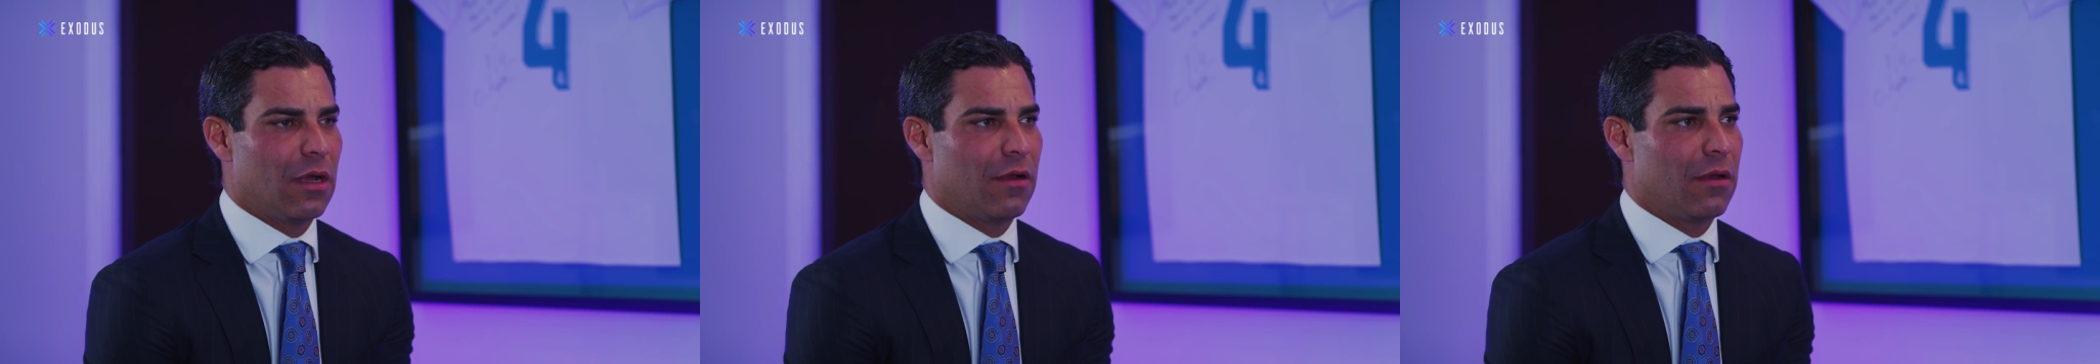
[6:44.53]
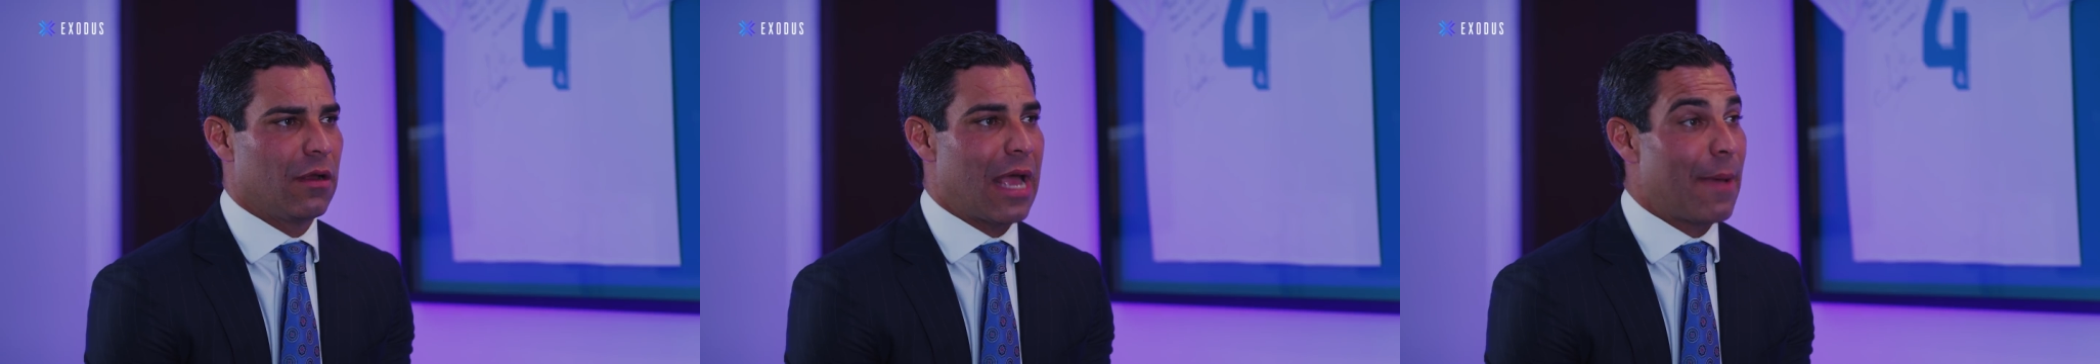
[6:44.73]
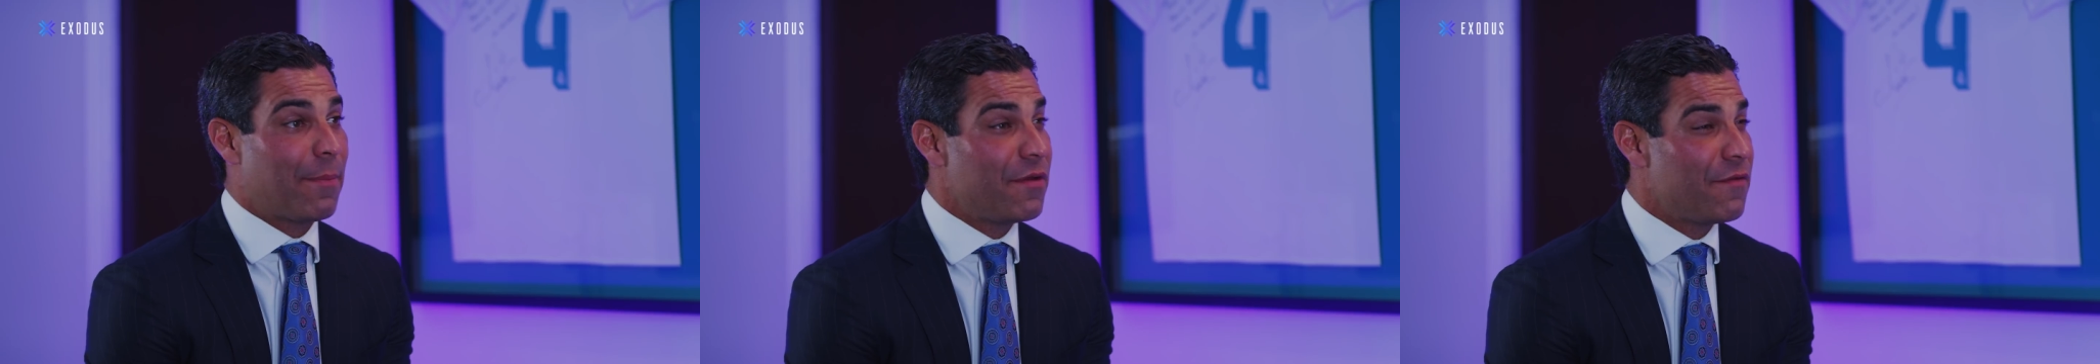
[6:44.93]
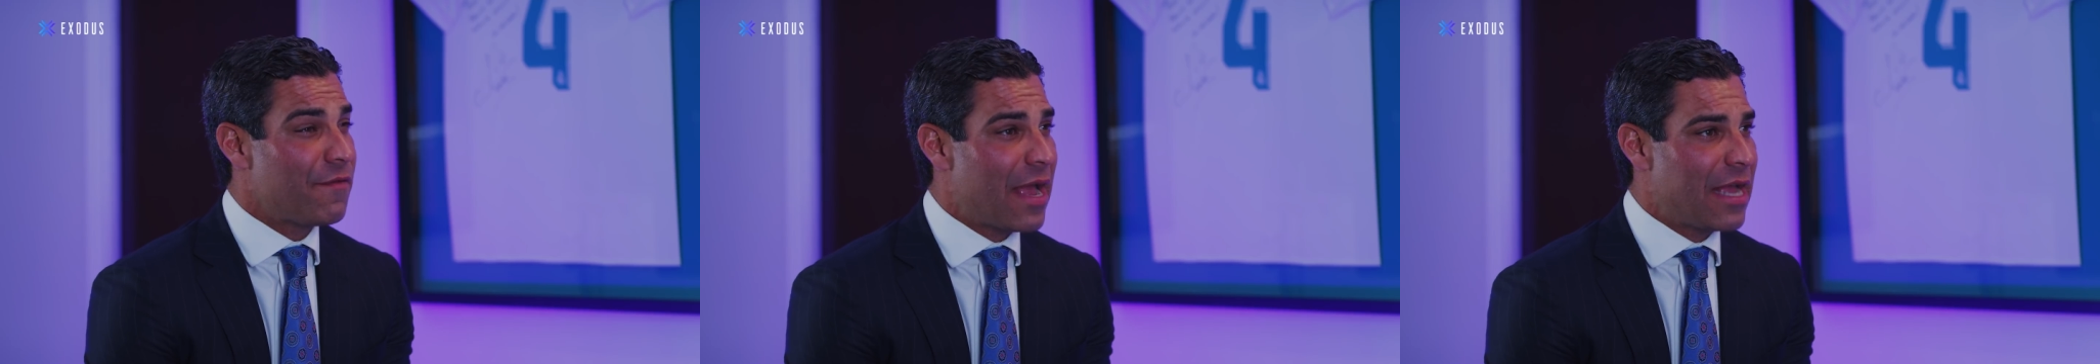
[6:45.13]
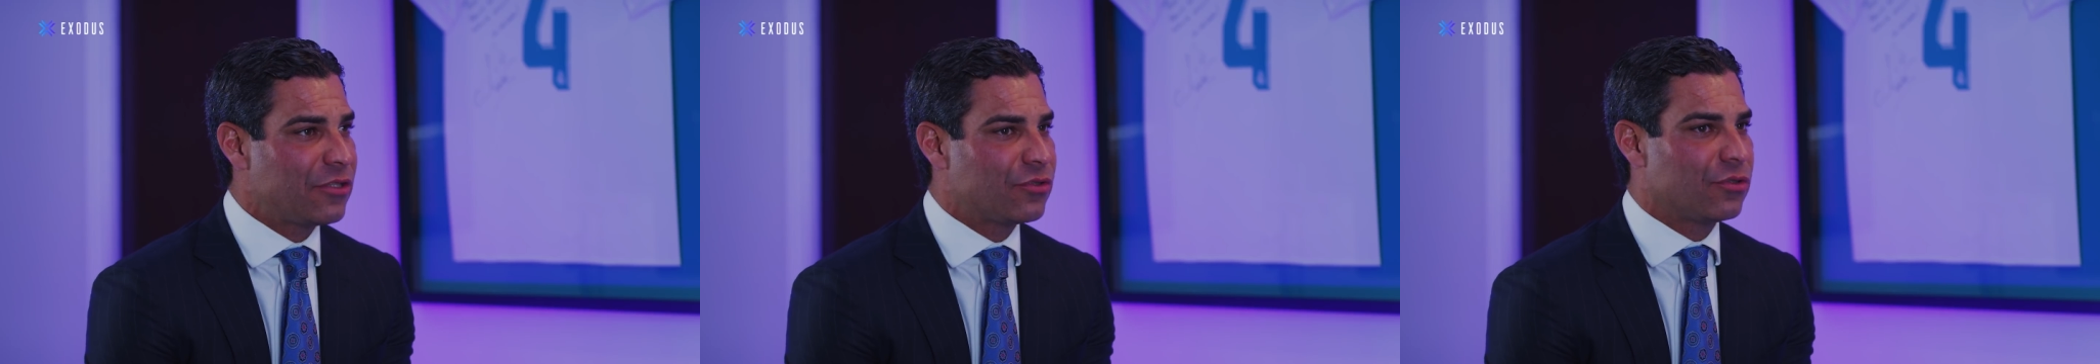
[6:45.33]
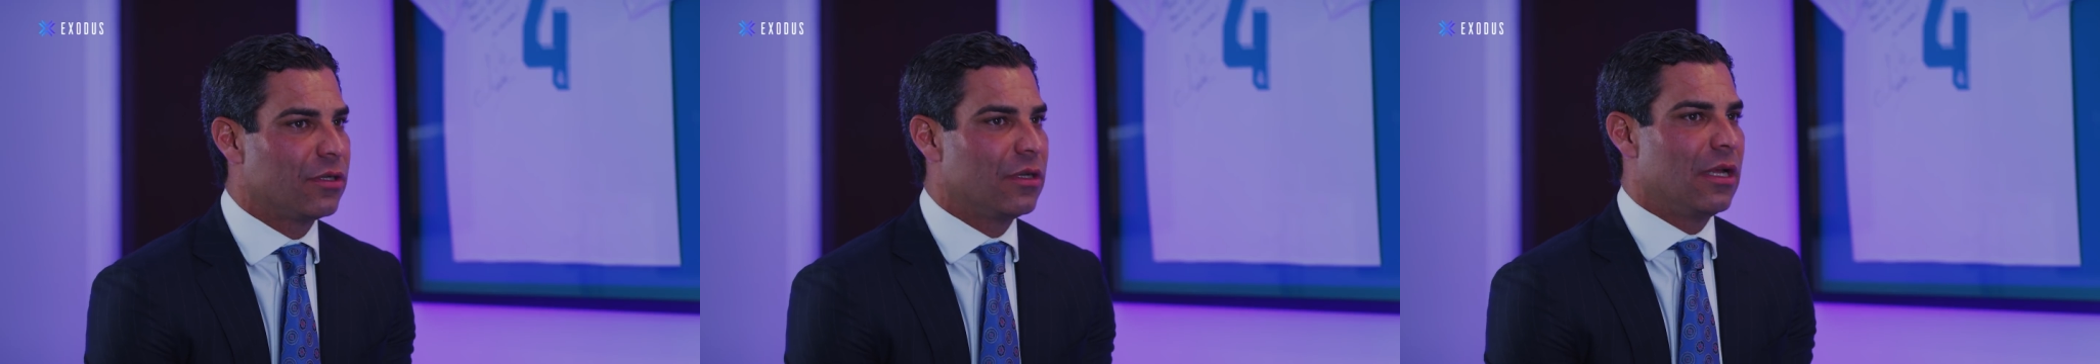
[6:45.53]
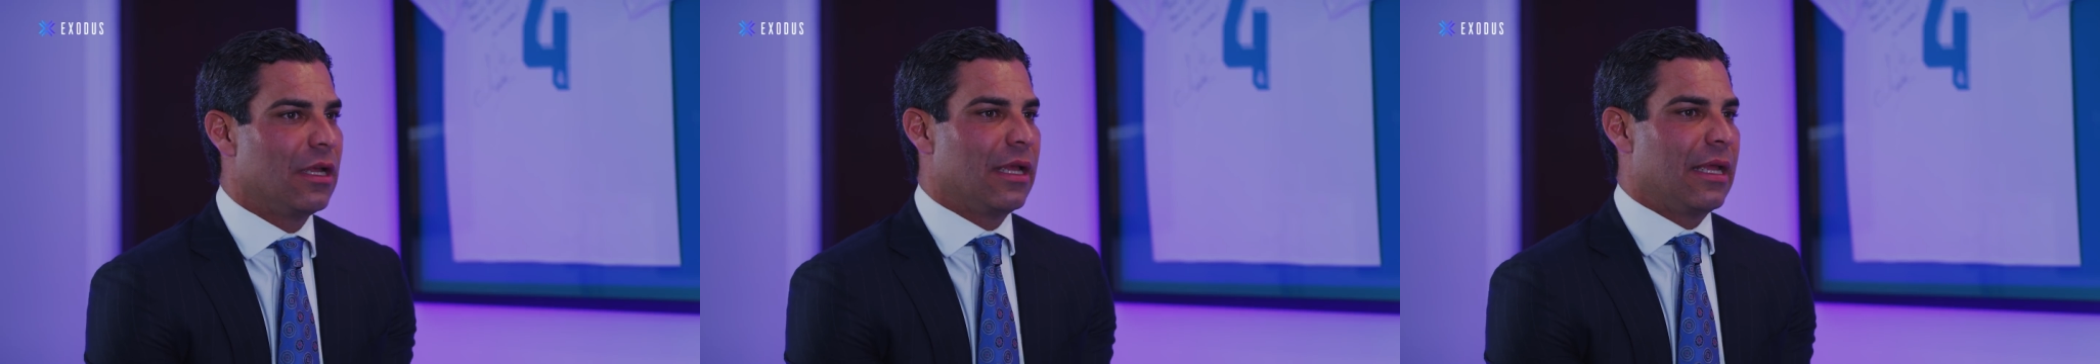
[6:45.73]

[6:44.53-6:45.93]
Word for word: uh, happen faster